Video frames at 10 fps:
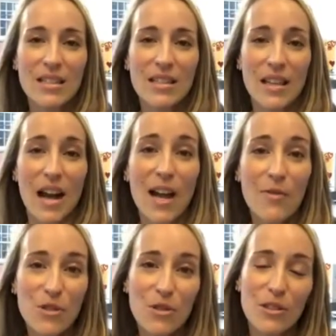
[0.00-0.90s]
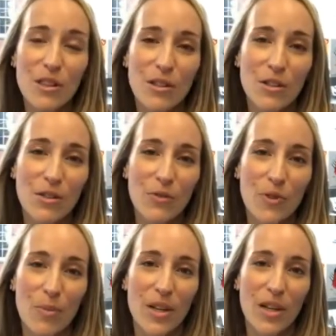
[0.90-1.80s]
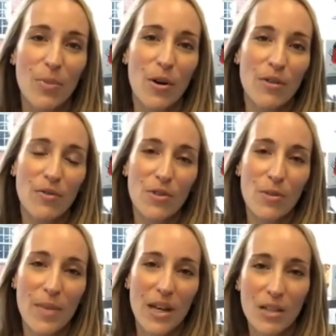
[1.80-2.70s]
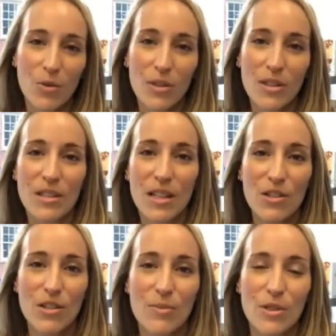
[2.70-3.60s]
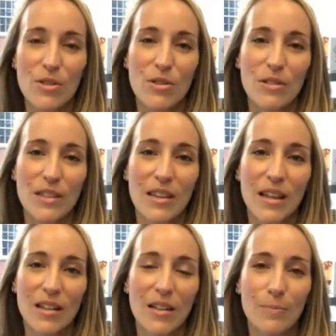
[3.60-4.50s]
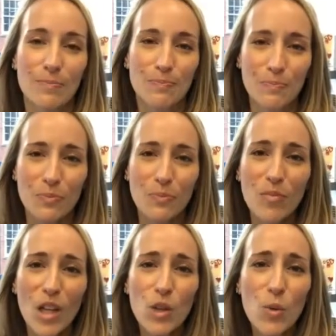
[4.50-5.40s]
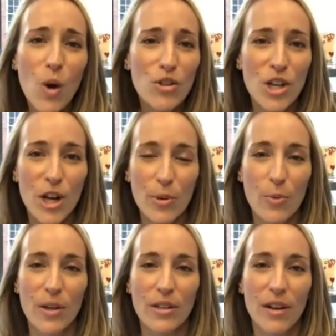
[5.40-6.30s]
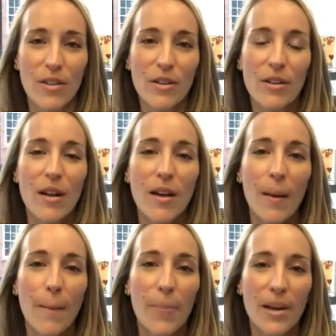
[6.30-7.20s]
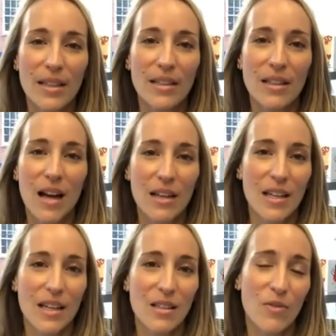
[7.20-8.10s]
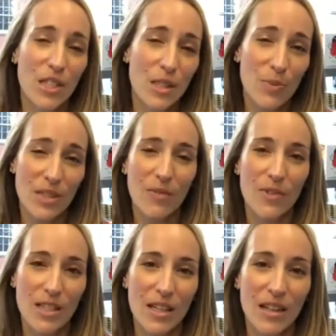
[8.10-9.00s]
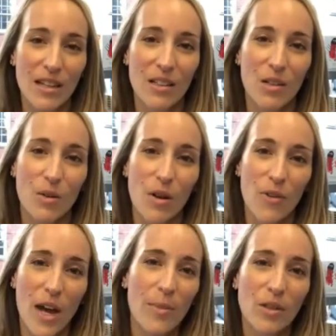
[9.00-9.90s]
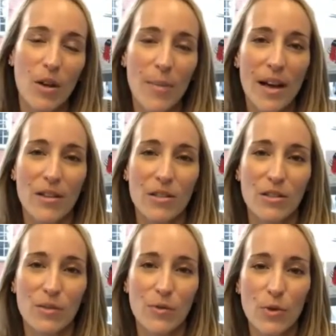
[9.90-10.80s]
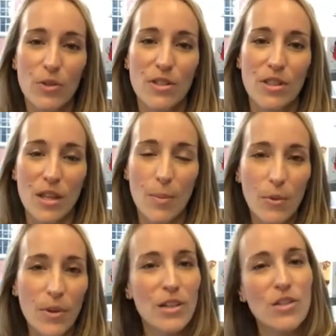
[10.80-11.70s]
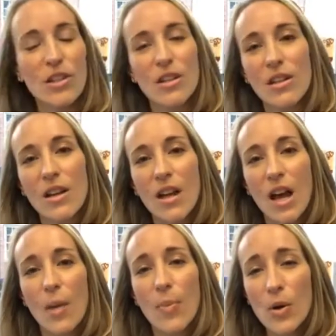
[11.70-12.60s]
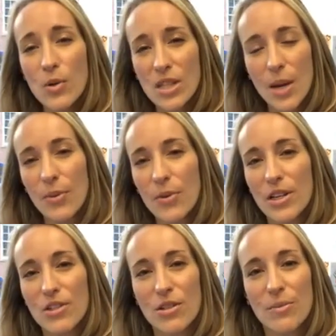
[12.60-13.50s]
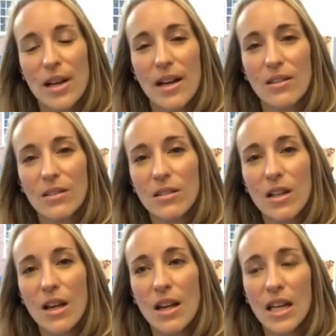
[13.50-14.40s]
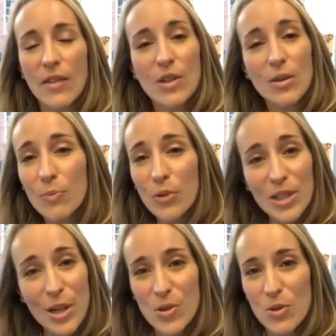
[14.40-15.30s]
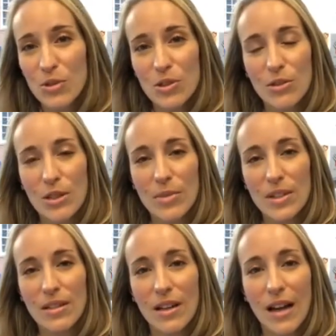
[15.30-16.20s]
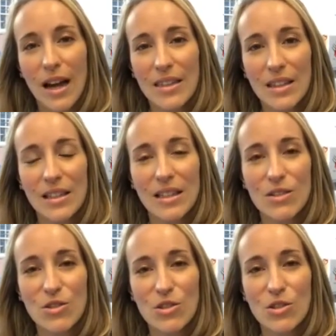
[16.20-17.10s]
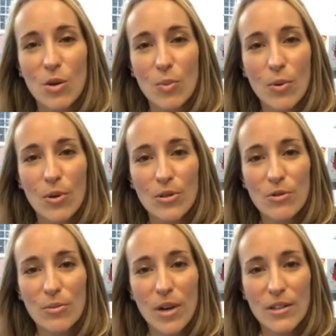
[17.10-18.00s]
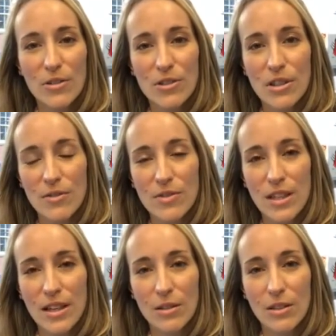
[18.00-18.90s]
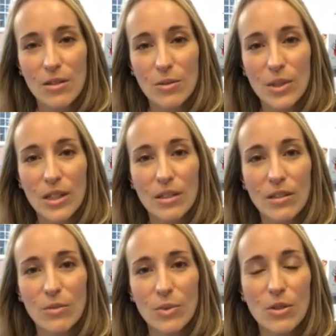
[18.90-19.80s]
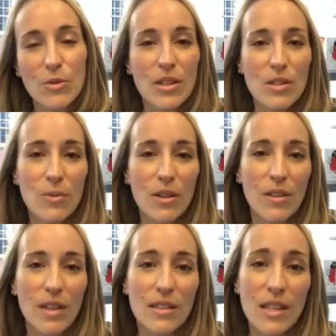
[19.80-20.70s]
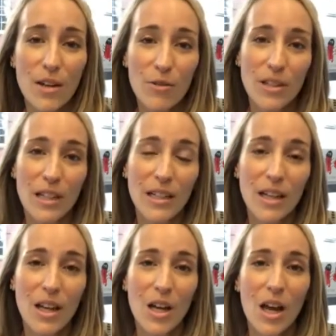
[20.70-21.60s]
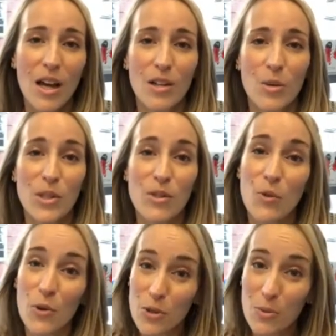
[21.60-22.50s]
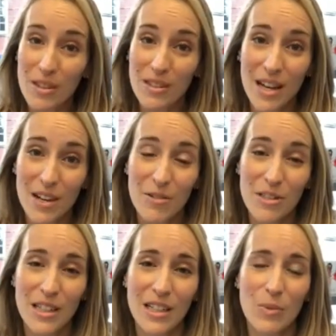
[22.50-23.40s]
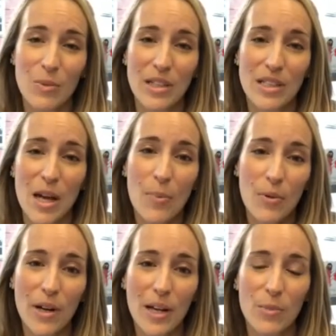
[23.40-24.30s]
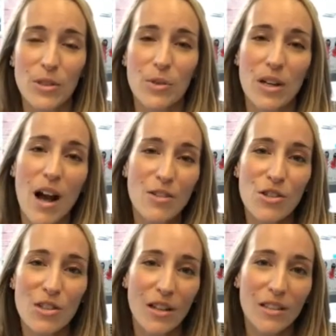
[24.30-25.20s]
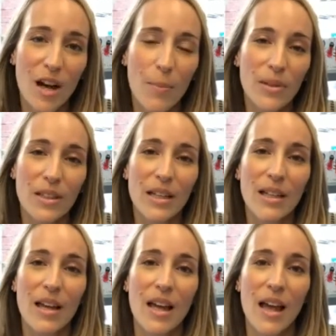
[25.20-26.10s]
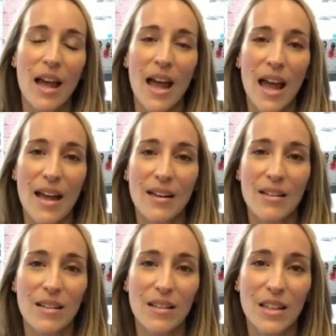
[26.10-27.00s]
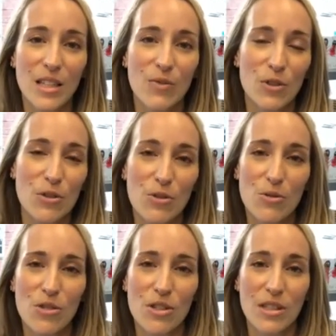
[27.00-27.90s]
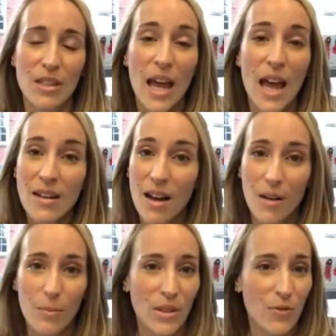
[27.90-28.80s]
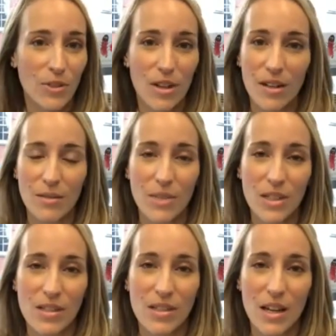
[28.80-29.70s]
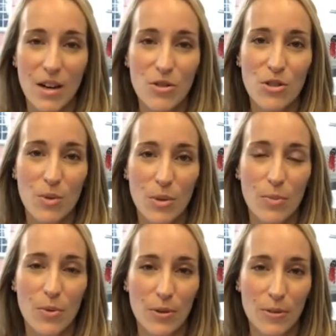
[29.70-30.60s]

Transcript: that I have certainly learned from being a part of this amazing organization, but certainly that you all share with one another. But in the context of this specific setting, a family law matter, a divorce, a separation, a post-separation battle, even a prenuptial agreement, I think that it's just so important to remind ourselves that, we do this with integrity, we divorce with integrity, we separate, we do a conscious uncoupling, and these virtues just cannot be forgotten because they are so important.